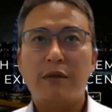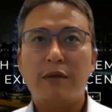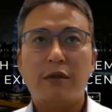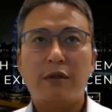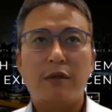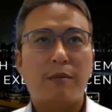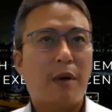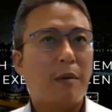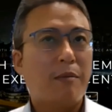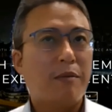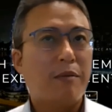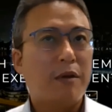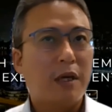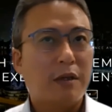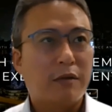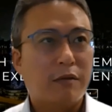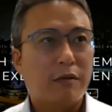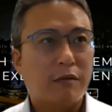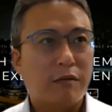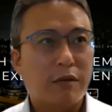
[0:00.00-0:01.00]
the
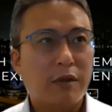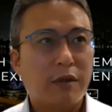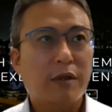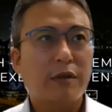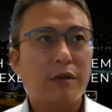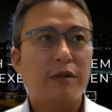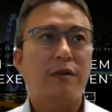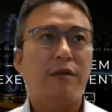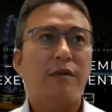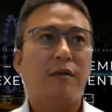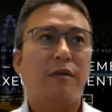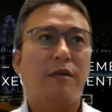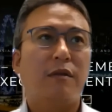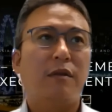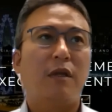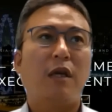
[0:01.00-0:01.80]
population reduction,